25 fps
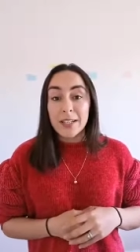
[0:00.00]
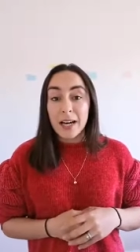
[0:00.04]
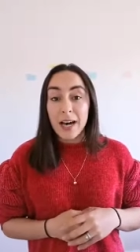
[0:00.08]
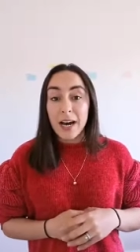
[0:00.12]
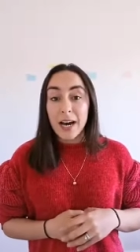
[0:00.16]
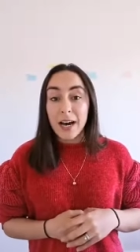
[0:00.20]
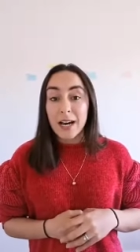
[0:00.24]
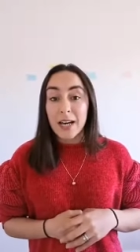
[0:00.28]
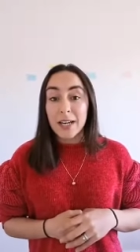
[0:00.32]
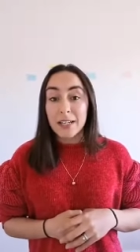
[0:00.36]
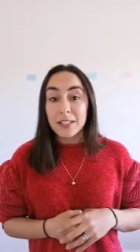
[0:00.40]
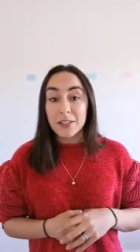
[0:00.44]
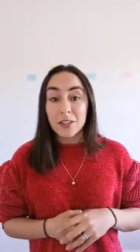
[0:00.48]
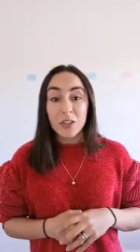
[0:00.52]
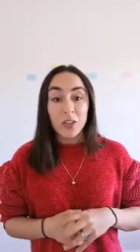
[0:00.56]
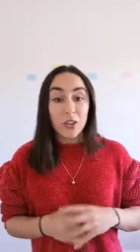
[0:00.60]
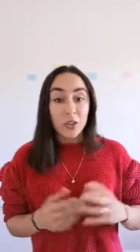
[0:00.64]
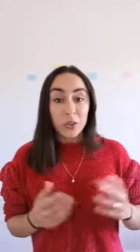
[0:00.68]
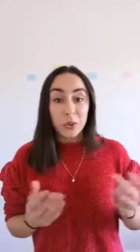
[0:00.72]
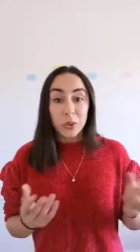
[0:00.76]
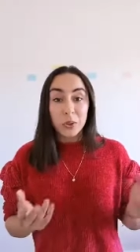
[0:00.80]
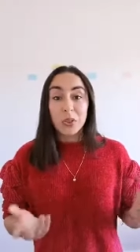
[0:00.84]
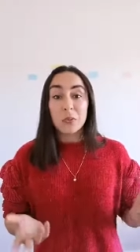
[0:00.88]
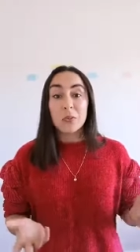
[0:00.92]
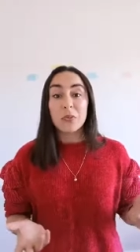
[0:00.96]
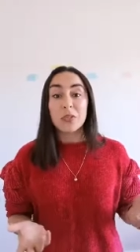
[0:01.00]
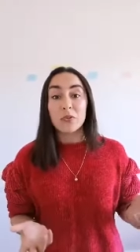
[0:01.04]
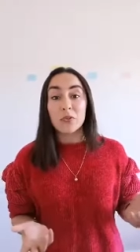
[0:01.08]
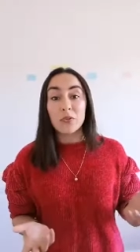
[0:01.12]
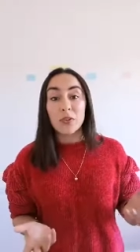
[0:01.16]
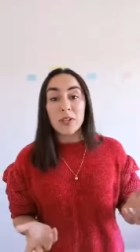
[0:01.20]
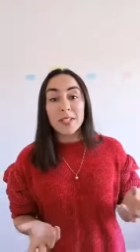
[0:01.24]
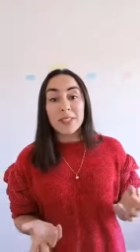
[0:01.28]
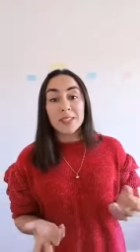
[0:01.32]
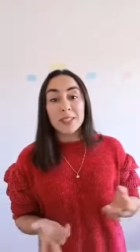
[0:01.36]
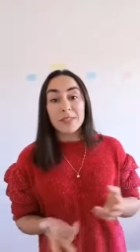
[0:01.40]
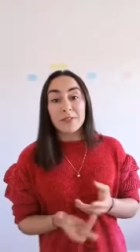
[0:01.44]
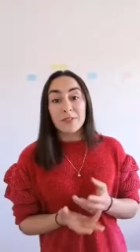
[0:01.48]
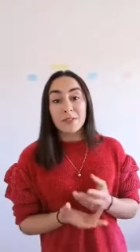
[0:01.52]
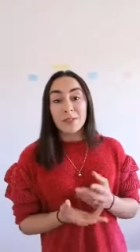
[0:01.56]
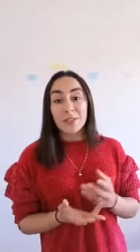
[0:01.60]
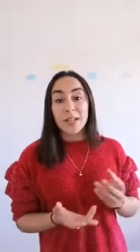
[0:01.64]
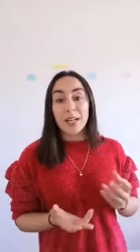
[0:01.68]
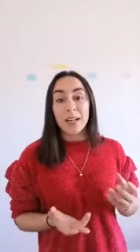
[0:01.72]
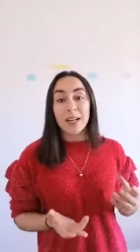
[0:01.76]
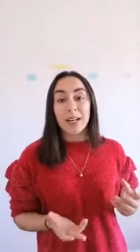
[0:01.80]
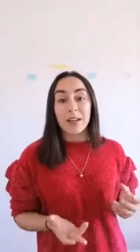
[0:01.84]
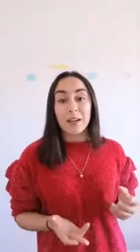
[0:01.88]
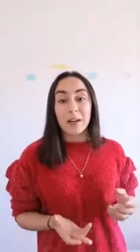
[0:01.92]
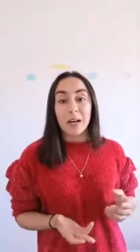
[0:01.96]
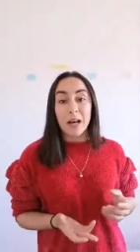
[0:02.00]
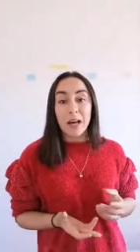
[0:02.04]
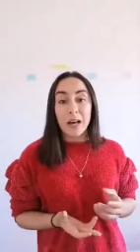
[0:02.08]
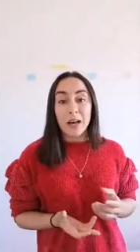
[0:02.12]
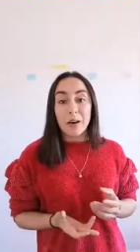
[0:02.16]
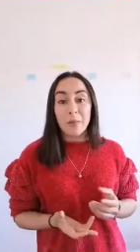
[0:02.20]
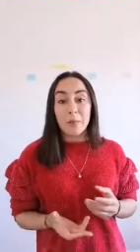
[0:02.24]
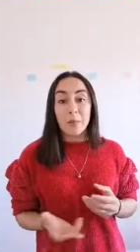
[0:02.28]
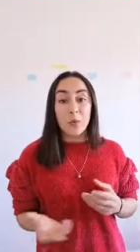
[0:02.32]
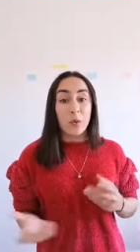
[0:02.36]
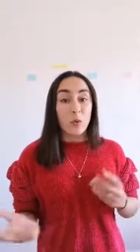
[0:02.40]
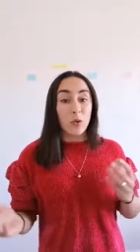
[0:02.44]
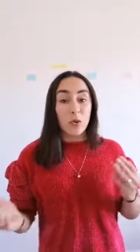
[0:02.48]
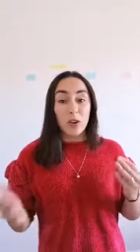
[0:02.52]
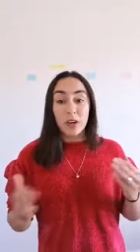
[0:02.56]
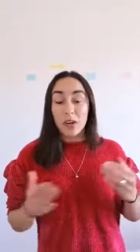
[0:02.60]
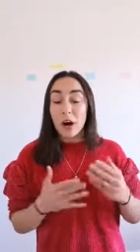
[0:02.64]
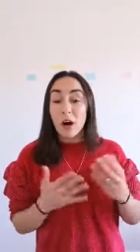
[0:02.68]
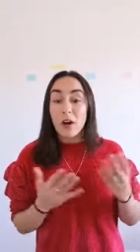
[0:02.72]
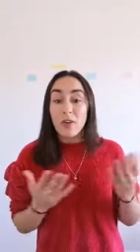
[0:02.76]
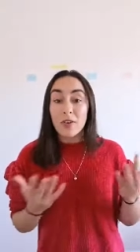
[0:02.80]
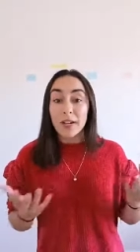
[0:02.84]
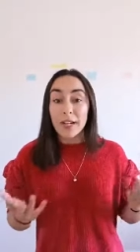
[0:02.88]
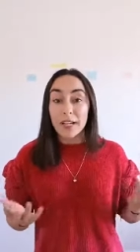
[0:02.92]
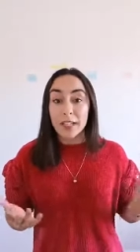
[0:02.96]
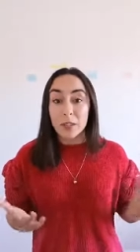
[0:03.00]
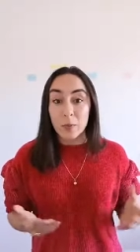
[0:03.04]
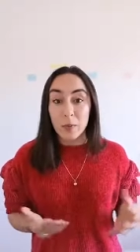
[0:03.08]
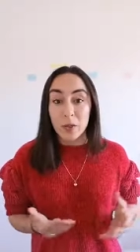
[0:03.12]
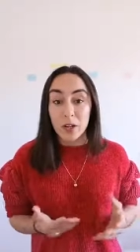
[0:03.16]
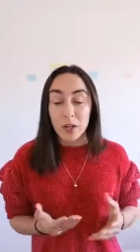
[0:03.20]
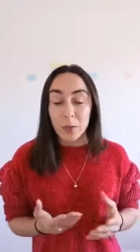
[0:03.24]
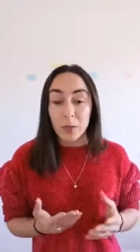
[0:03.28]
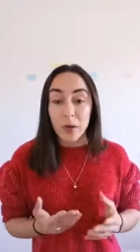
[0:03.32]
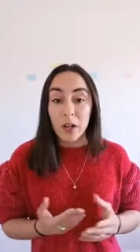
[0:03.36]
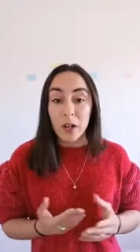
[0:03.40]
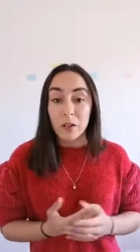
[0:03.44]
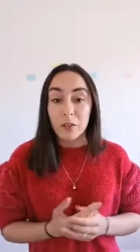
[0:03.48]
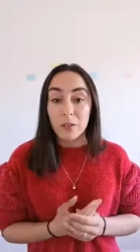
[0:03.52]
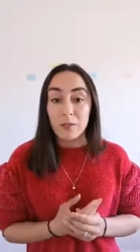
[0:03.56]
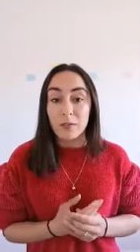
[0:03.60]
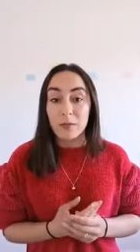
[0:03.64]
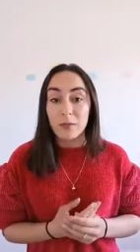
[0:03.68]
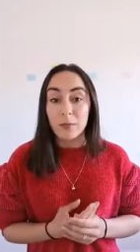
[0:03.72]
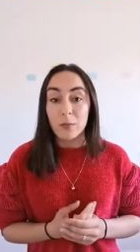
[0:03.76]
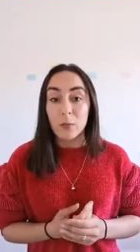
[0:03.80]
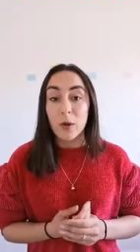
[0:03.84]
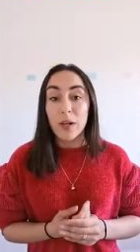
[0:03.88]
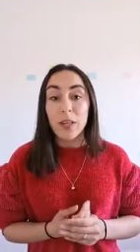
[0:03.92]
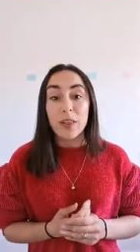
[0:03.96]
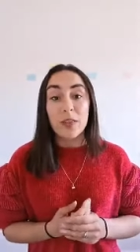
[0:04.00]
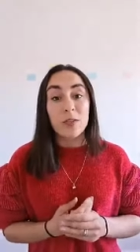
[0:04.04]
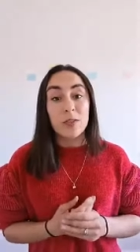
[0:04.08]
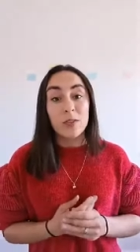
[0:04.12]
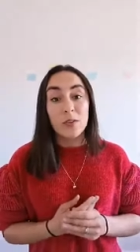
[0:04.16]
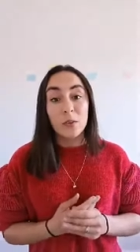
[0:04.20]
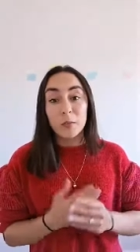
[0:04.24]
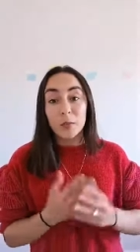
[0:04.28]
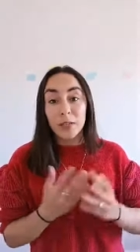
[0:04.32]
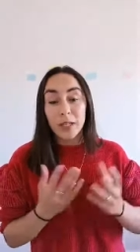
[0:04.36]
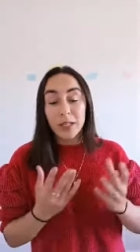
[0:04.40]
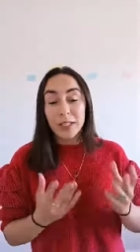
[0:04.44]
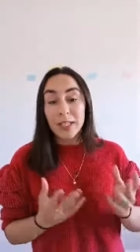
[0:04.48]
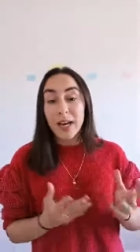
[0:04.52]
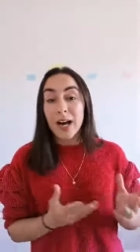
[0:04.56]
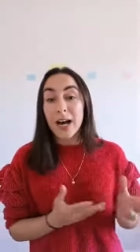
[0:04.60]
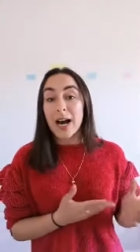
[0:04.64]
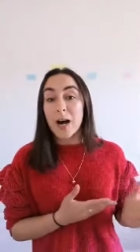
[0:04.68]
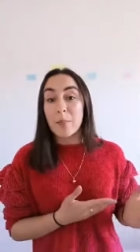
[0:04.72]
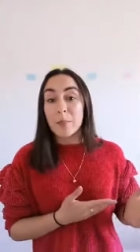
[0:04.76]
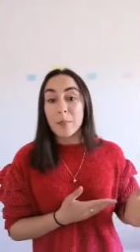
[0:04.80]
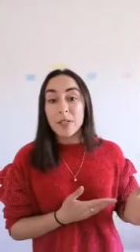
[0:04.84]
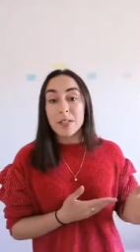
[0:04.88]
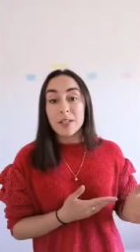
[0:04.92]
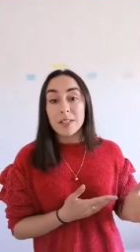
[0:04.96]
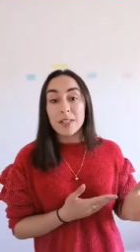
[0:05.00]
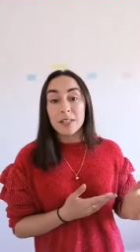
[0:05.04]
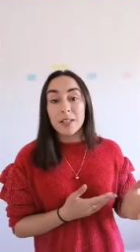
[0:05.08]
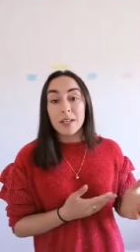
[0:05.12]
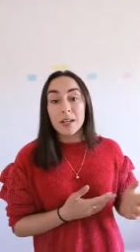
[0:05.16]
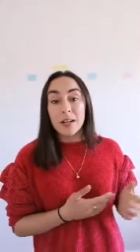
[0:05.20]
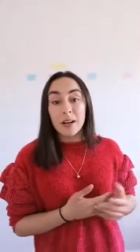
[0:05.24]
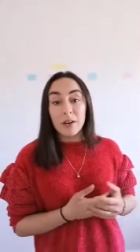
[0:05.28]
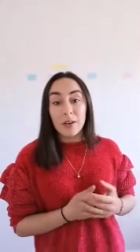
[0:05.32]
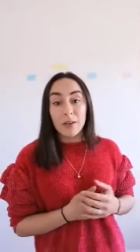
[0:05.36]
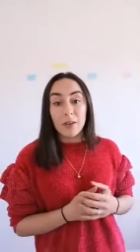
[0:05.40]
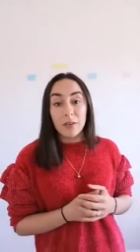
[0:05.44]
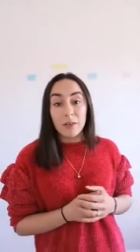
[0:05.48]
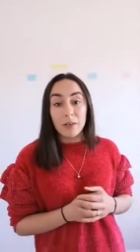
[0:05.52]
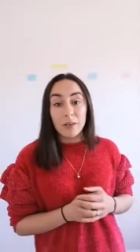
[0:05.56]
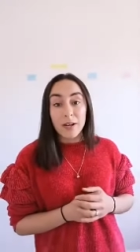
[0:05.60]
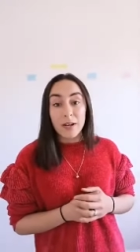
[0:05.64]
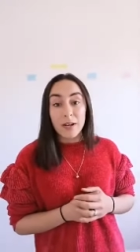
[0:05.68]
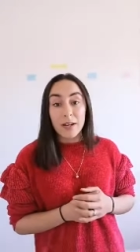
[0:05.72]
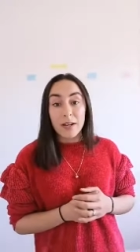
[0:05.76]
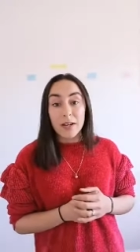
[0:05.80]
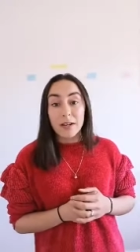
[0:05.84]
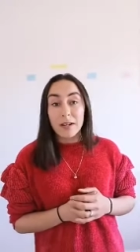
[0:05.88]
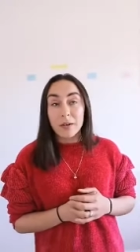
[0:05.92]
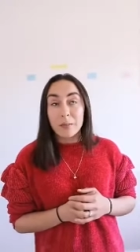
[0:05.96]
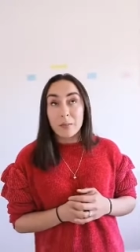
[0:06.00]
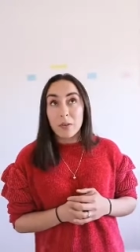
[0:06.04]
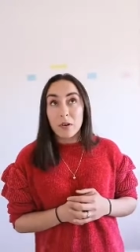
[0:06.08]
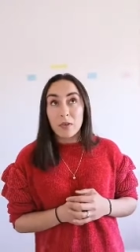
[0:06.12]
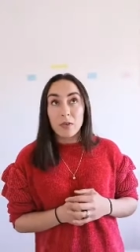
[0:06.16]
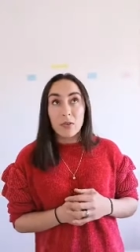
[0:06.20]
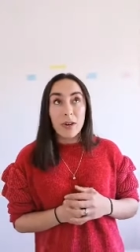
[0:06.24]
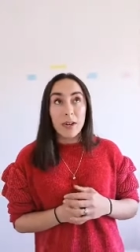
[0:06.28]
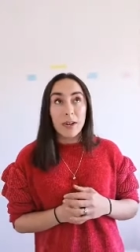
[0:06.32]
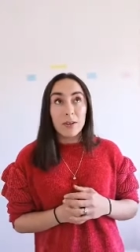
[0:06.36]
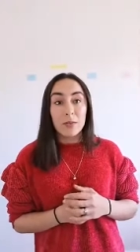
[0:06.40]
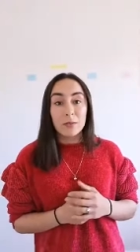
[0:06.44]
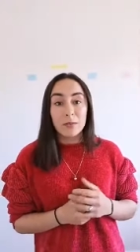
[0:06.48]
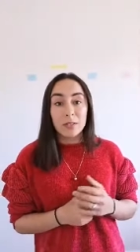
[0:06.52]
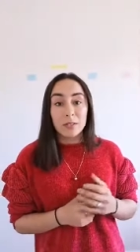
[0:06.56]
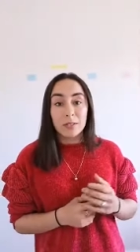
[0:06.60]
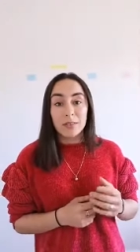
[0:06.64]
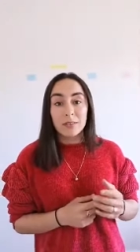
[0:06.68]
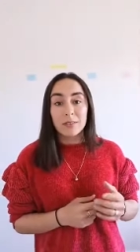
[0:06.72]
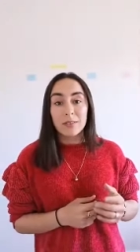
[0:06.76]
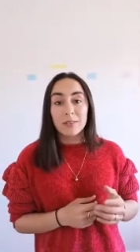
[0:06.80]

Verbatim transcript: And there, there was a reason for that, um, or it correlates pretty well with something that happened or um, around.